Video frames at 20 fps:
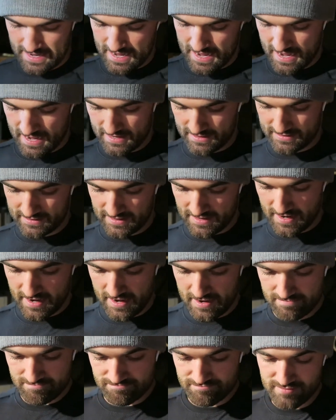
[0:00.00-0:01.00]
And
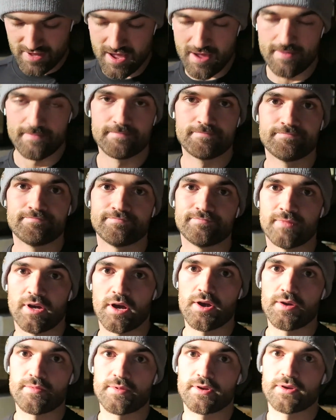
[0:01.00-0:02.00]
um, yeah, I
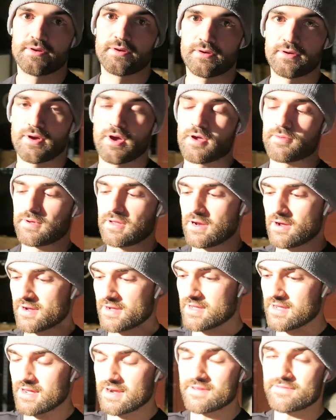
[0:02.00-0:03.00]
hope you hope you
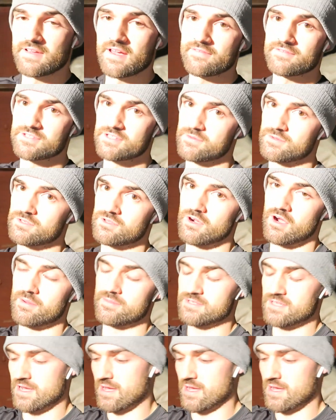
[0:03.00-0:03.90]
like it. And if you haven't subscribed